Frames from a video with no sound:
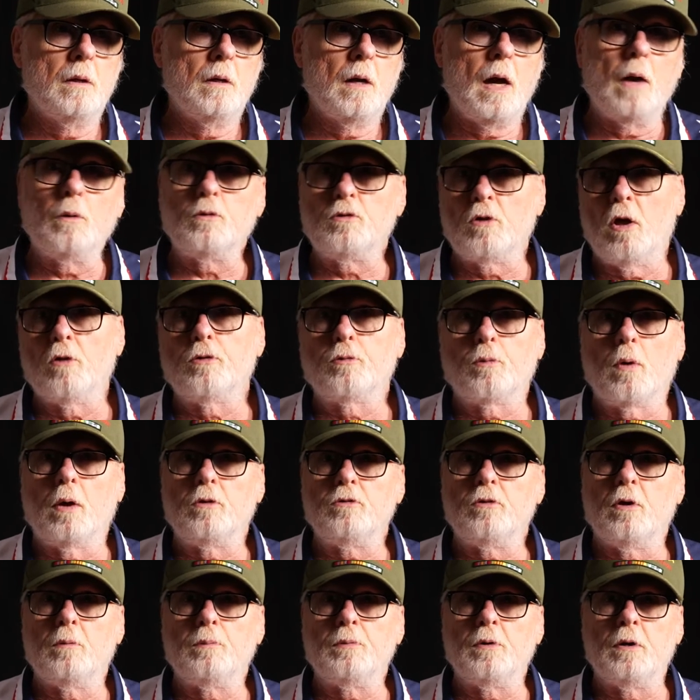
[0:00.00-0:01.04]
I was
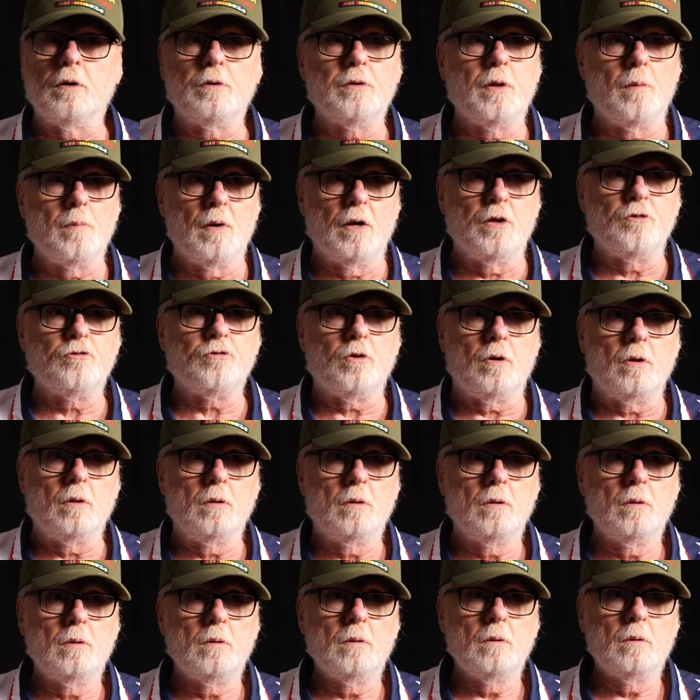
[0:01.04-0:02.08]
authorized demolition
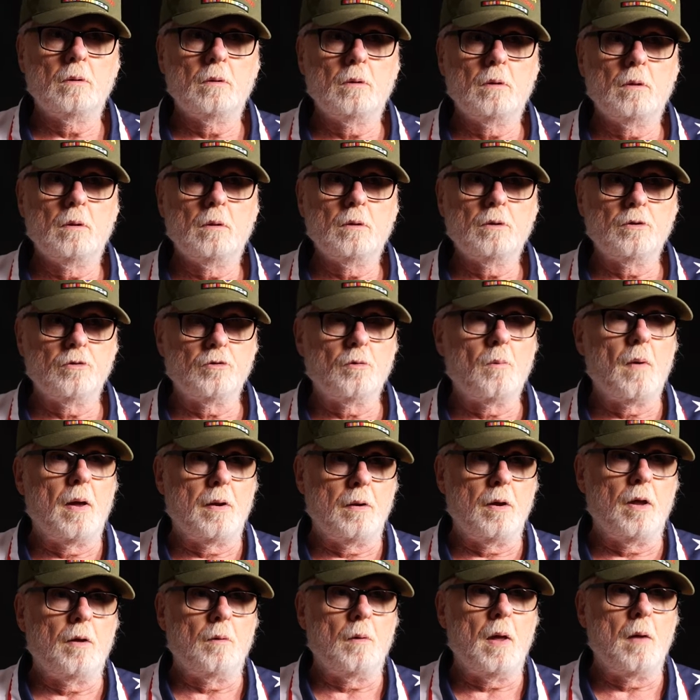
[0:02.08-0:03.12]
because of
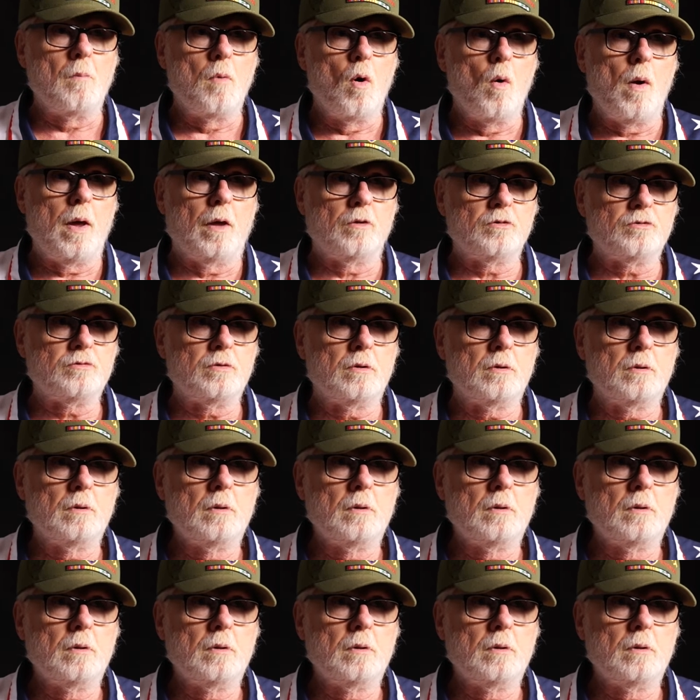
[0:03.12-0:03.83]
my MOS.